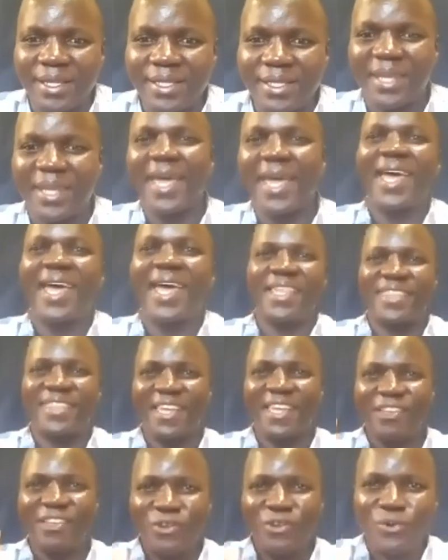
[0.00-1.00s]
Dry,
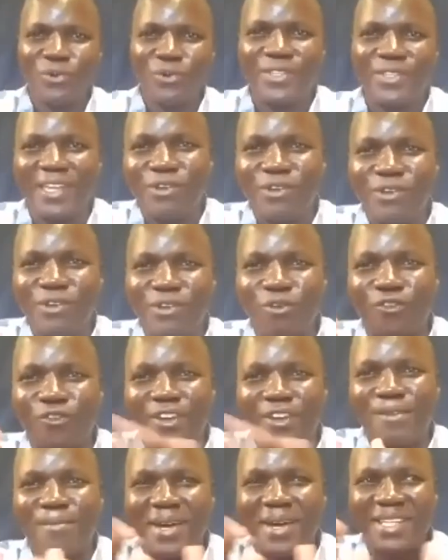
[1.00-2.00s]
thank you
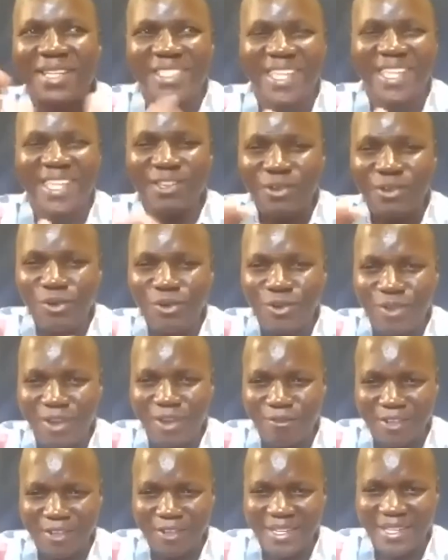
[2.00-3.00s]
very much. Thank you, you
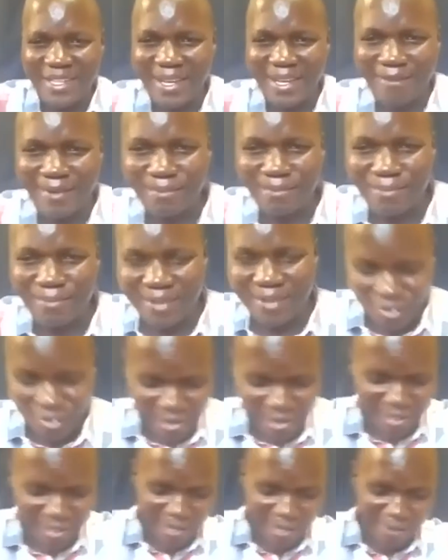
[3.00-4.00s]
are very
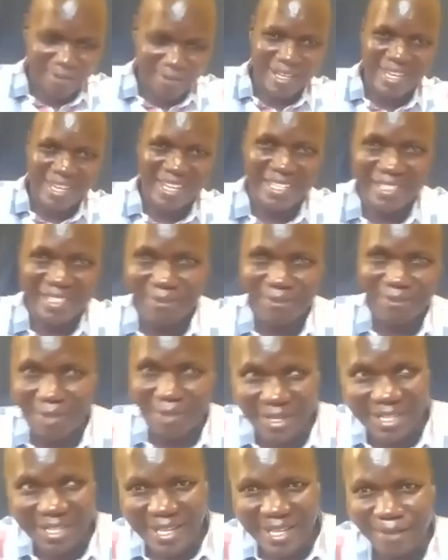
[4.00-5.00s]
clever learners,
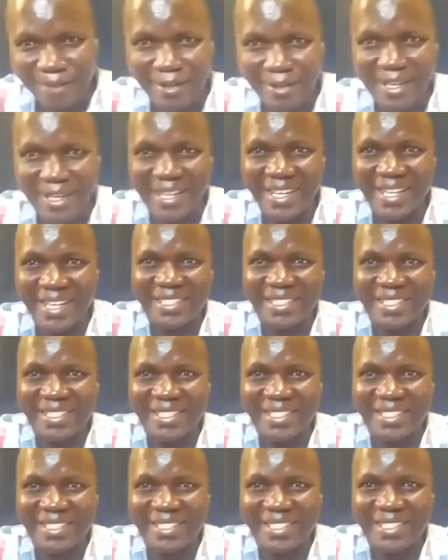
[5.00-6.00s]
very clever learners.
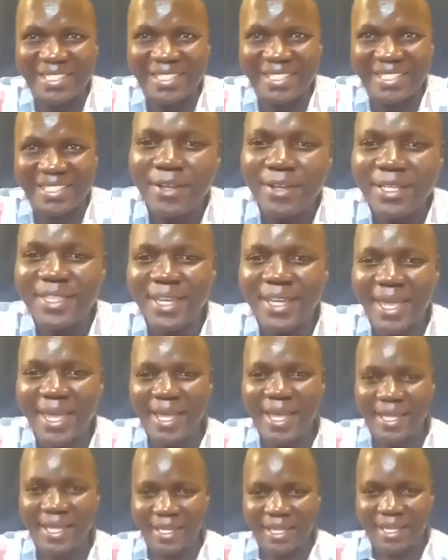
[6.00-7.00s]
They are very
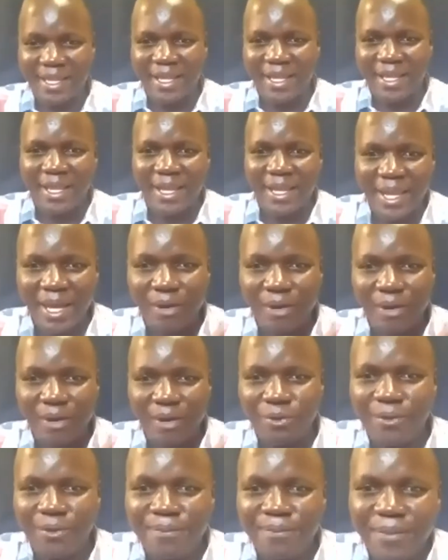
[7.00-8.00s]
dry. Now,
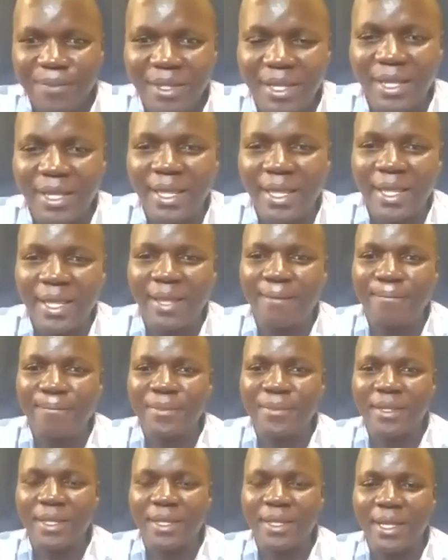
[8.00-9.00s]

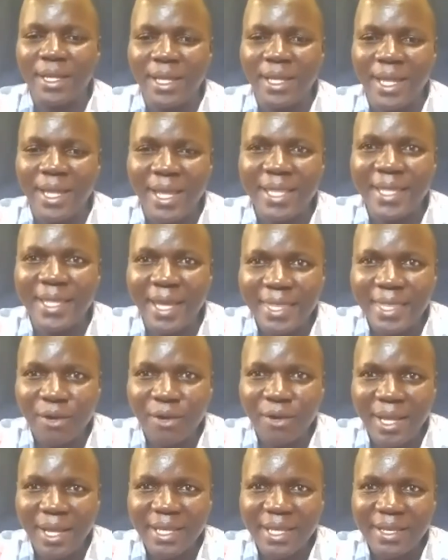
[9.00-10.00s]
the other
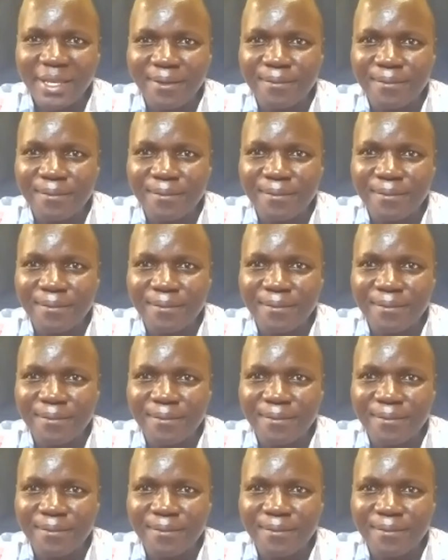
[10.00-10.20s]
one,